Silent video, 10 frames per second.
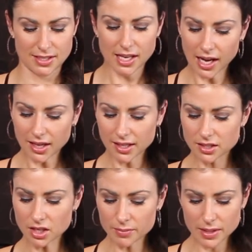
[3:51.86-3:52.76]
And I like to
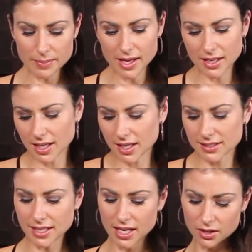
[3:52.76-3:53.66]
top my pancakes.
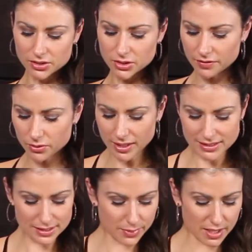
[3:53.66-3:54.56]
I also have a
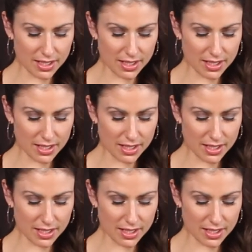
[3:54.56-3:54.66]
recipe